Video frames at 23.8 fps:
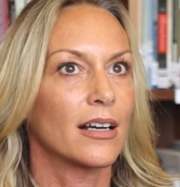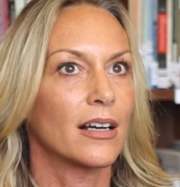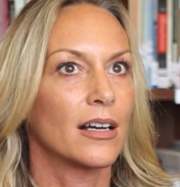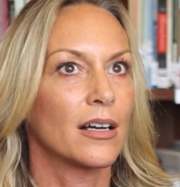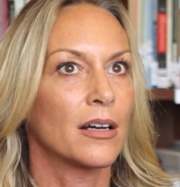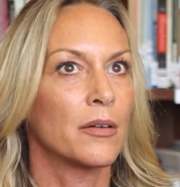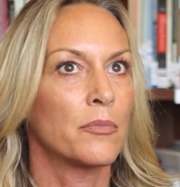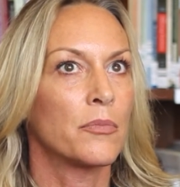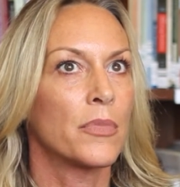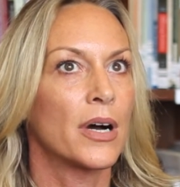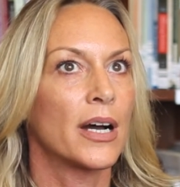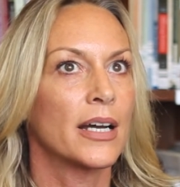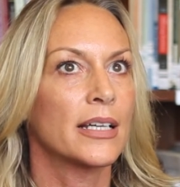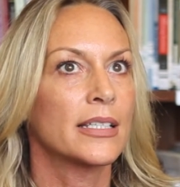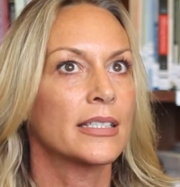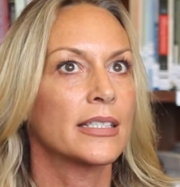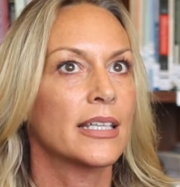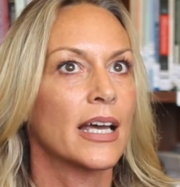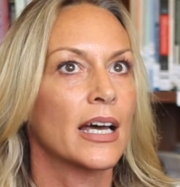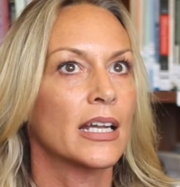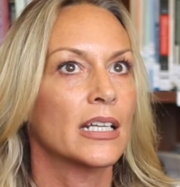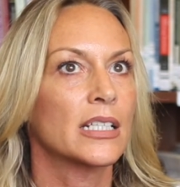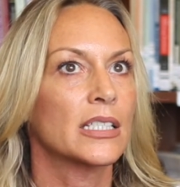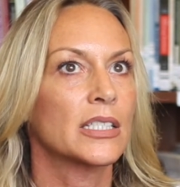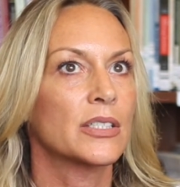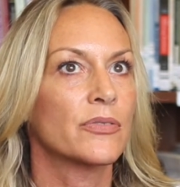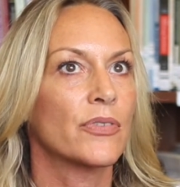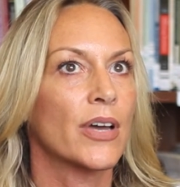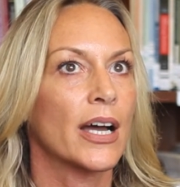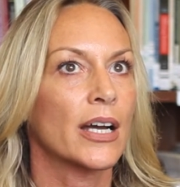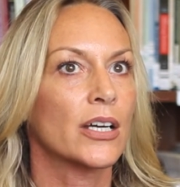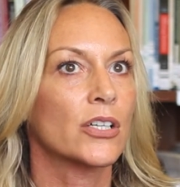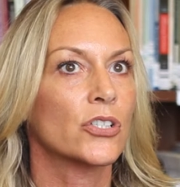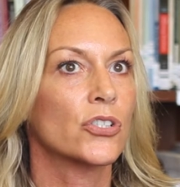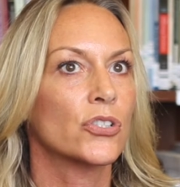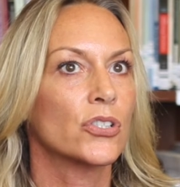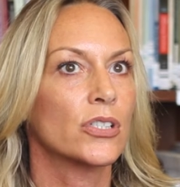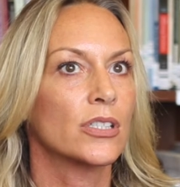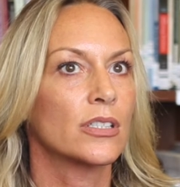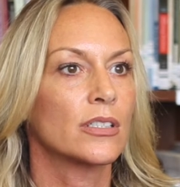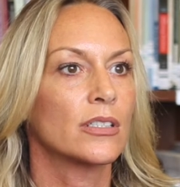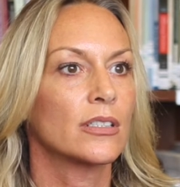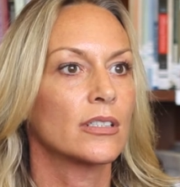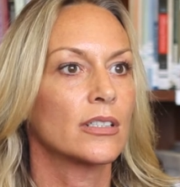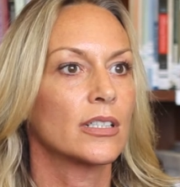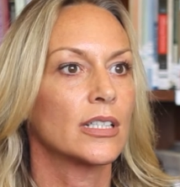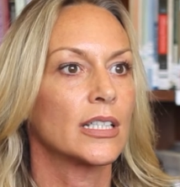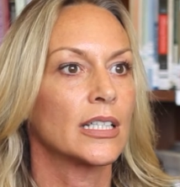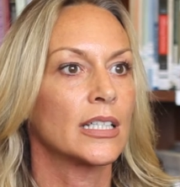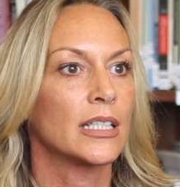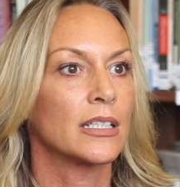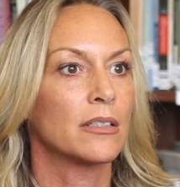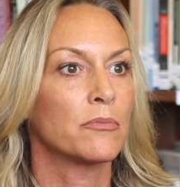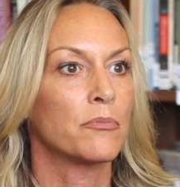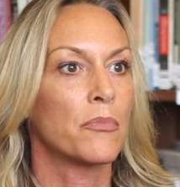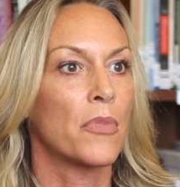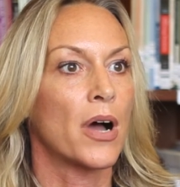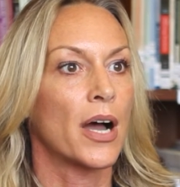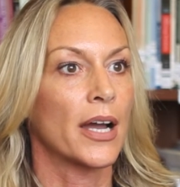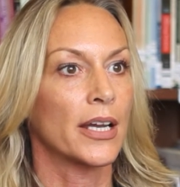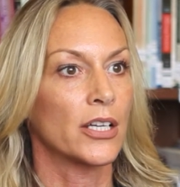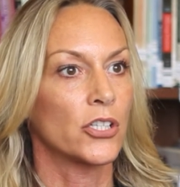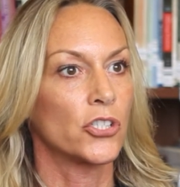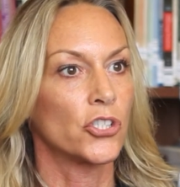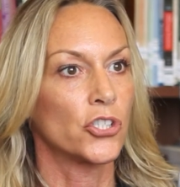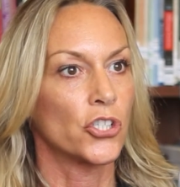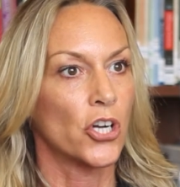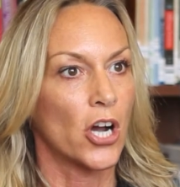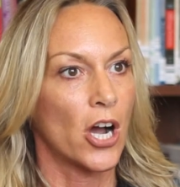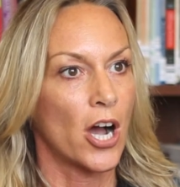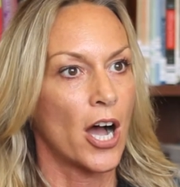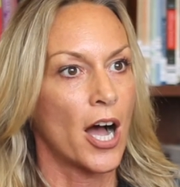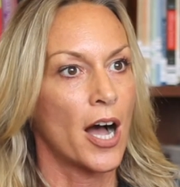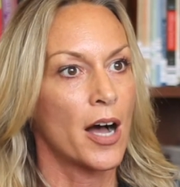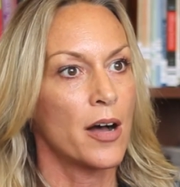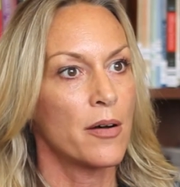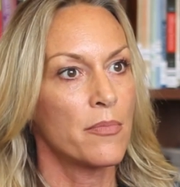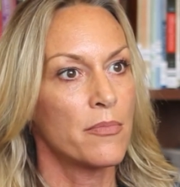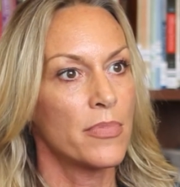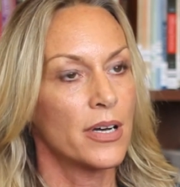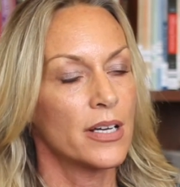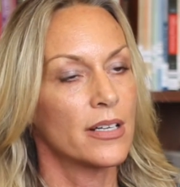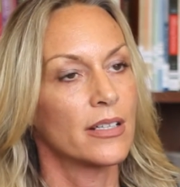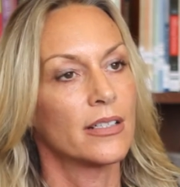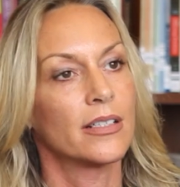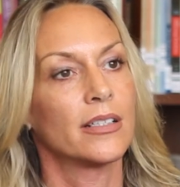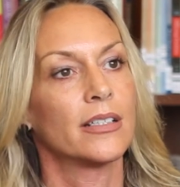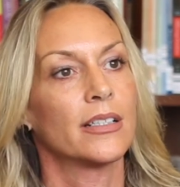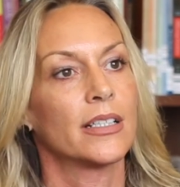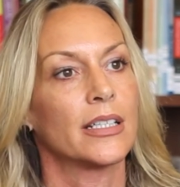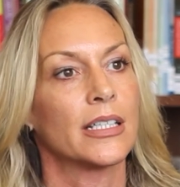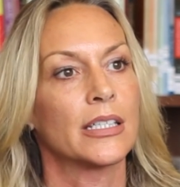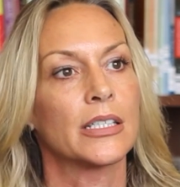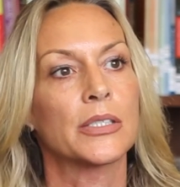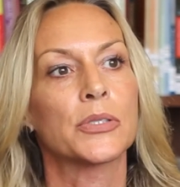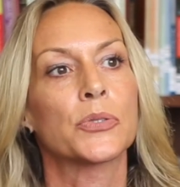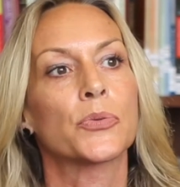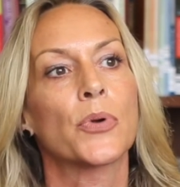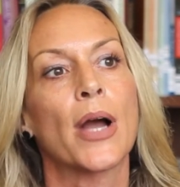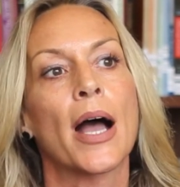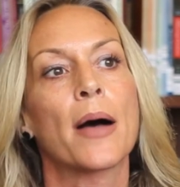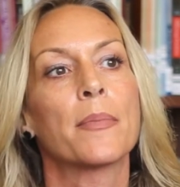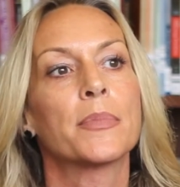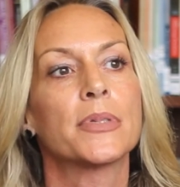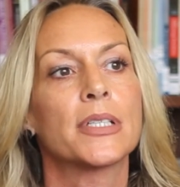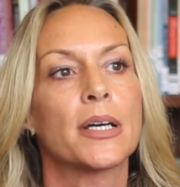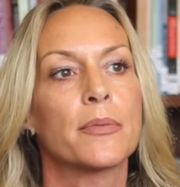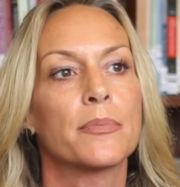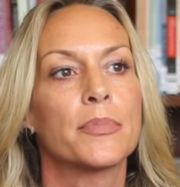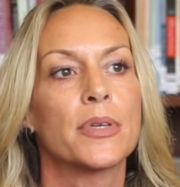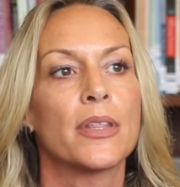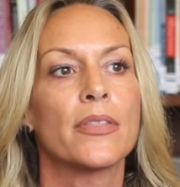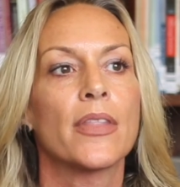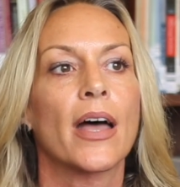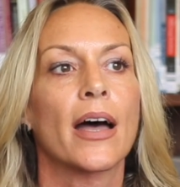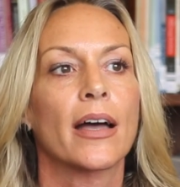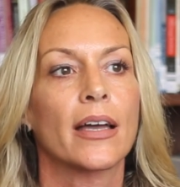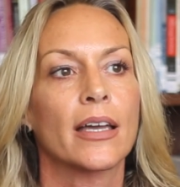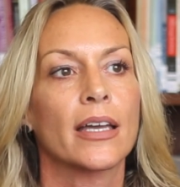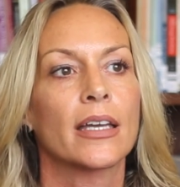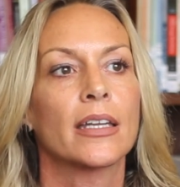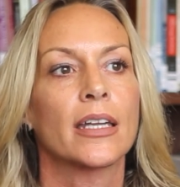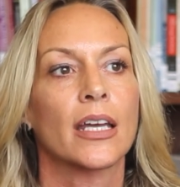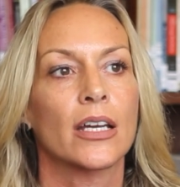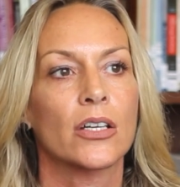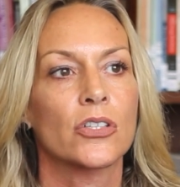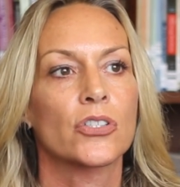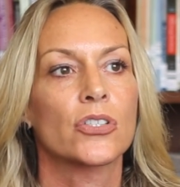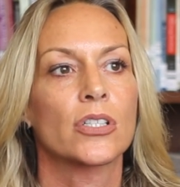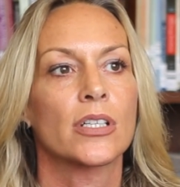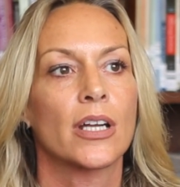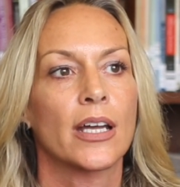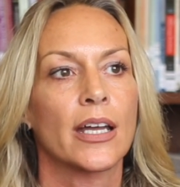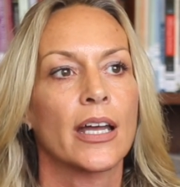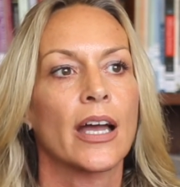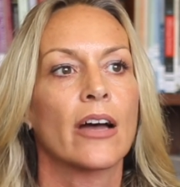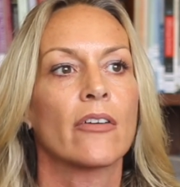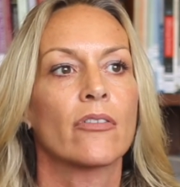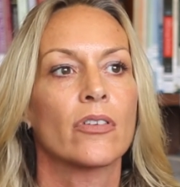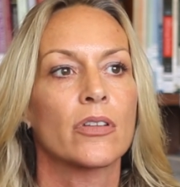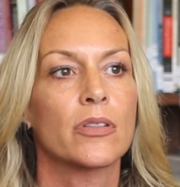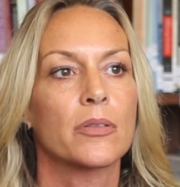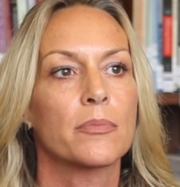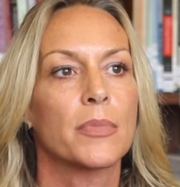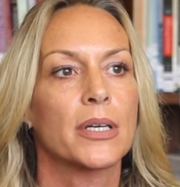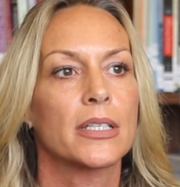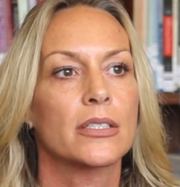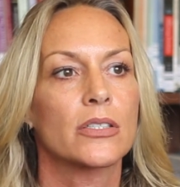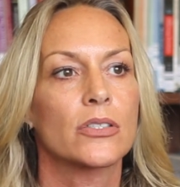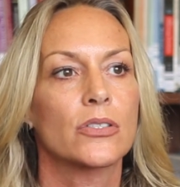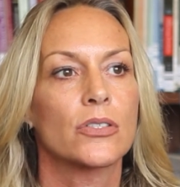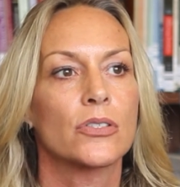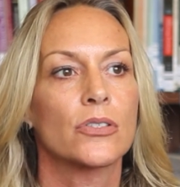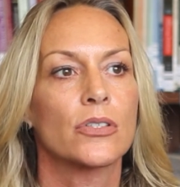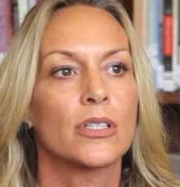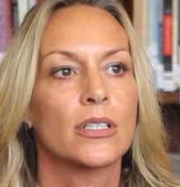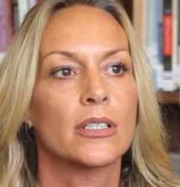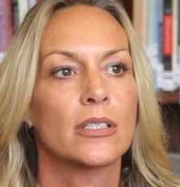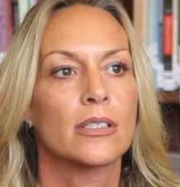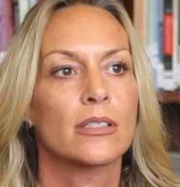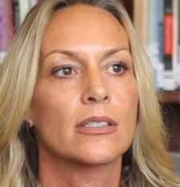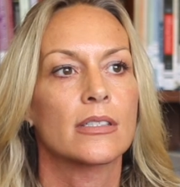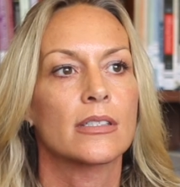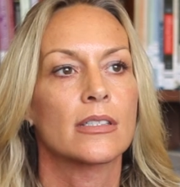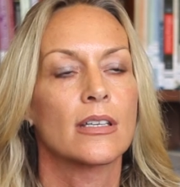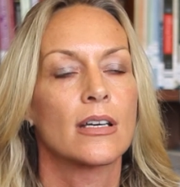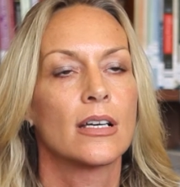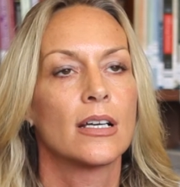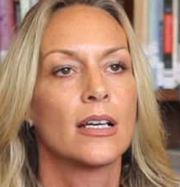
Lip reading: My satisfaction in my job is wrapped up in that connection I have with my students.